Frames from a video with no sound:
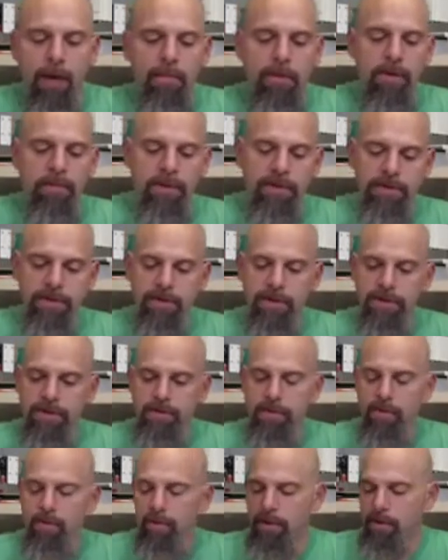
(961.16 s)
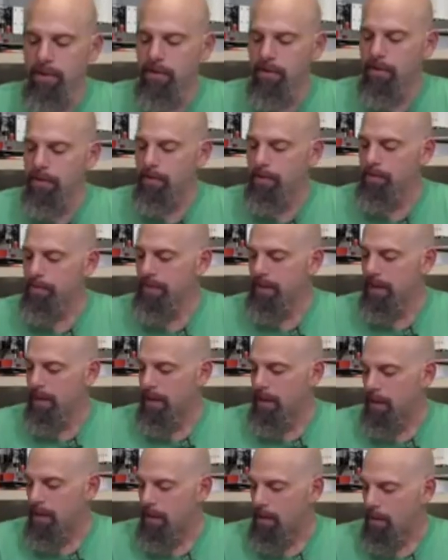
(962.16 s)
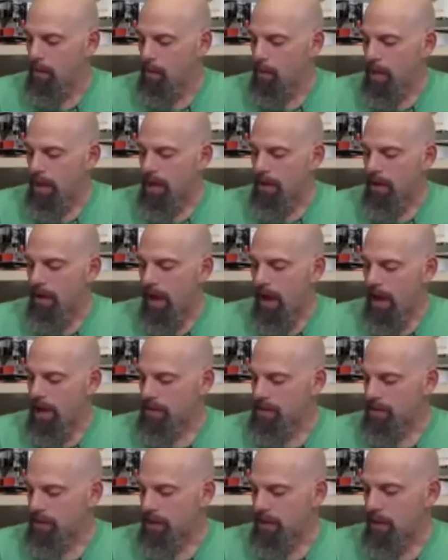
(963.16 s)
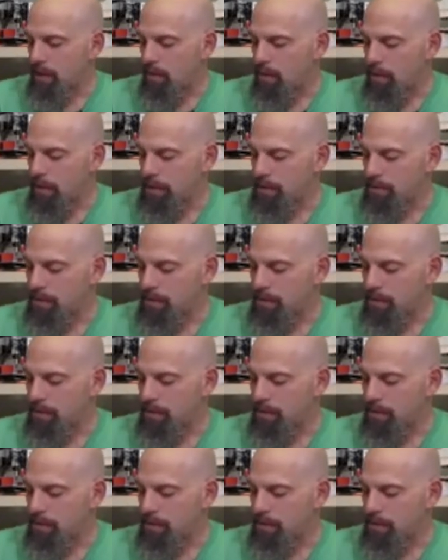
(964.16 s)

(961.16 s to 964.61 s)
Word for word: moment. So here's what we're going to do. We are actually going